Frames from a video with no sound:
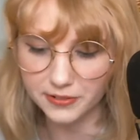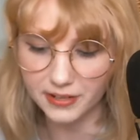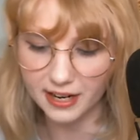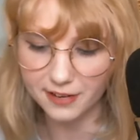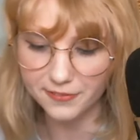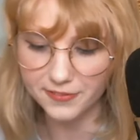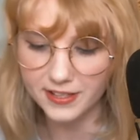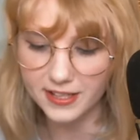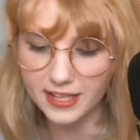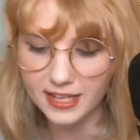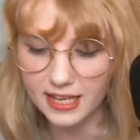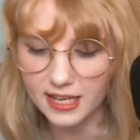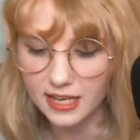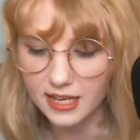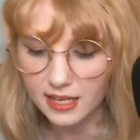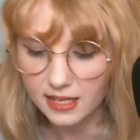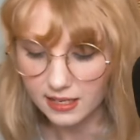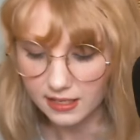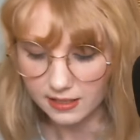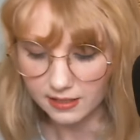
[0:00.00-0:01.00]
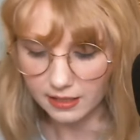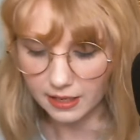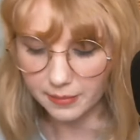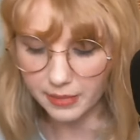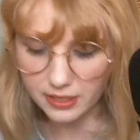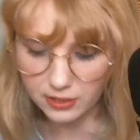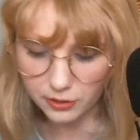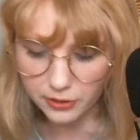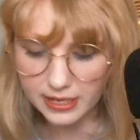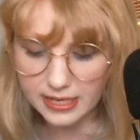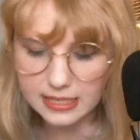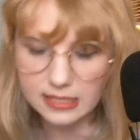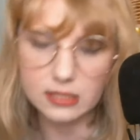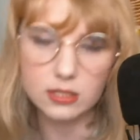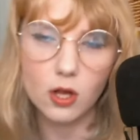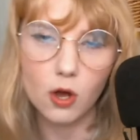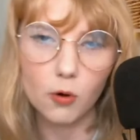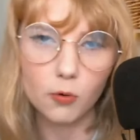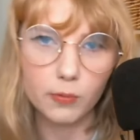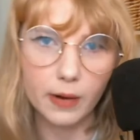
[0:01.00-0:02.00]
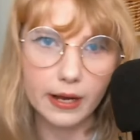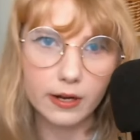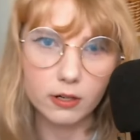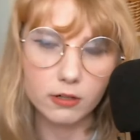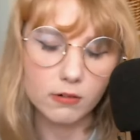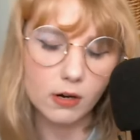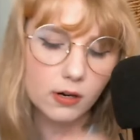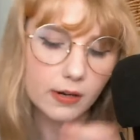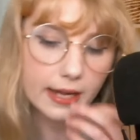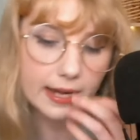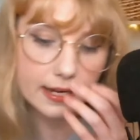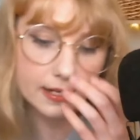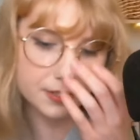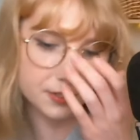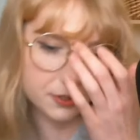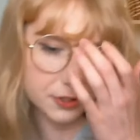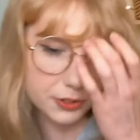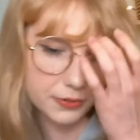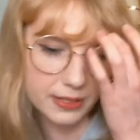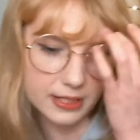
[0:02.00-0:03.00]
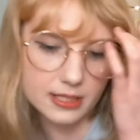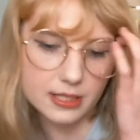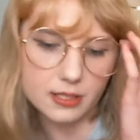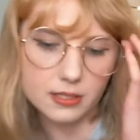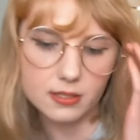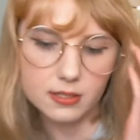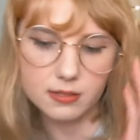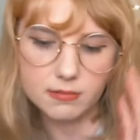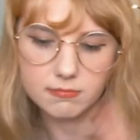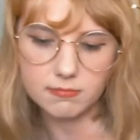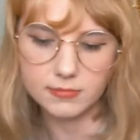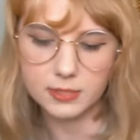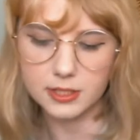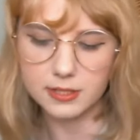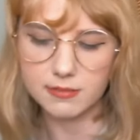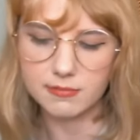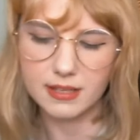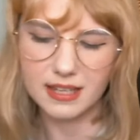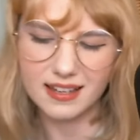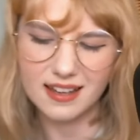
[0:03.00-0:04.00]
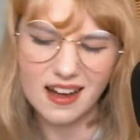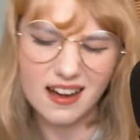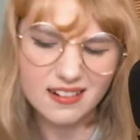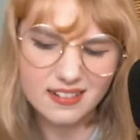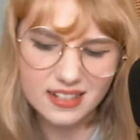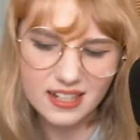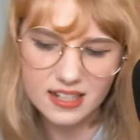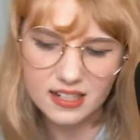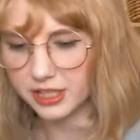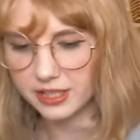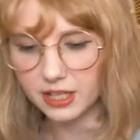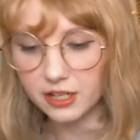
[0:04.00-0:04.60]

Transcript: And I feel like, I mean, there is no right or wrong answer to it because it's just like content.